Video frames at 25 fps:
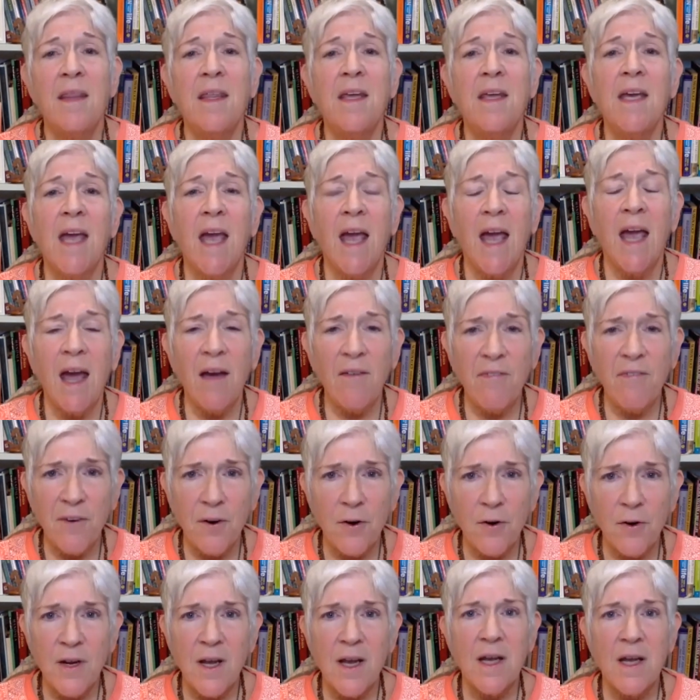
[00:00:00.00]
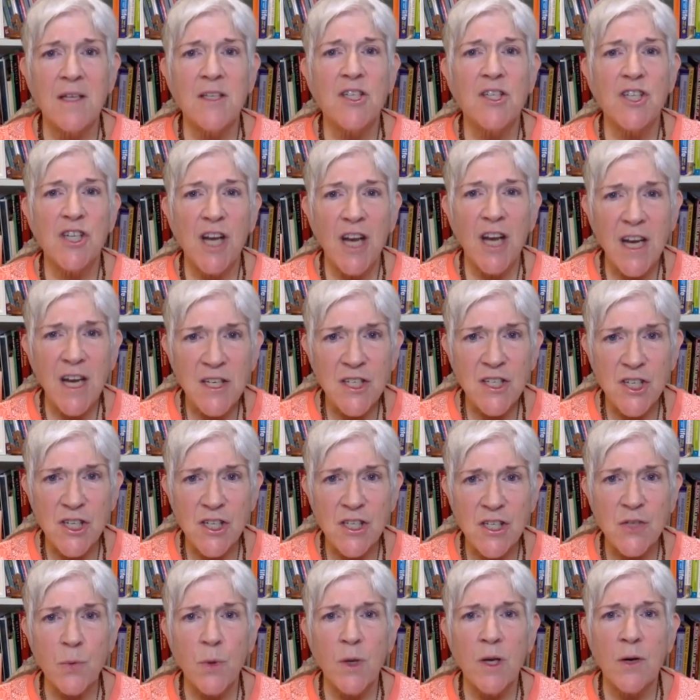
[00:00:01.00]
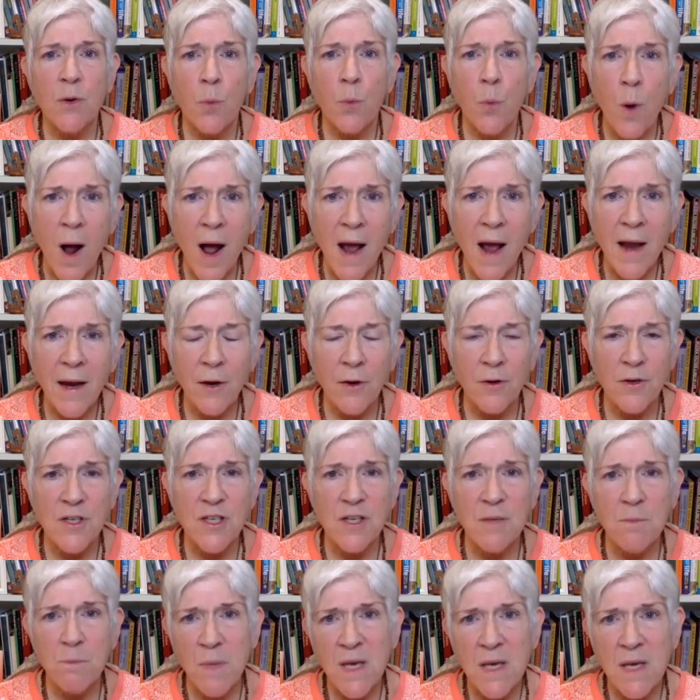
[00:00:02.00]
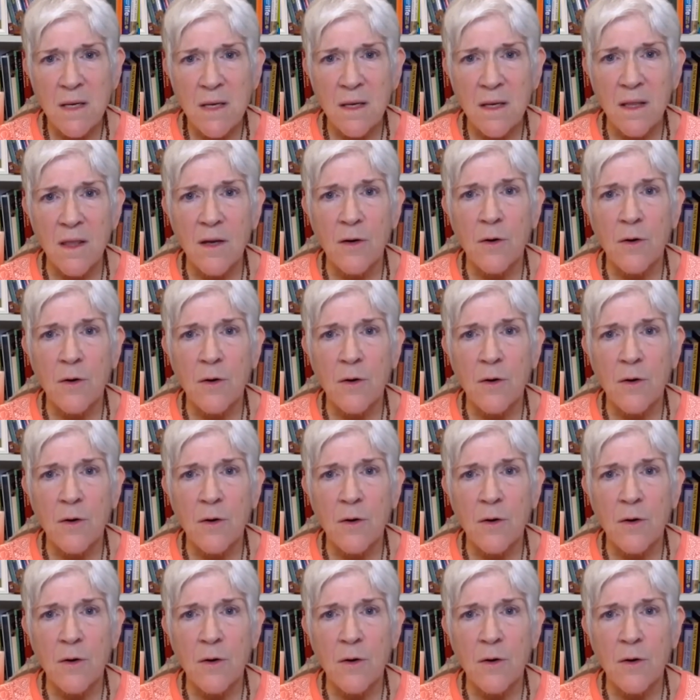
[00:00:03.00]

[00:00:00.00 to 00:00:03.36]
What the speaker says: the effort and changes required to meet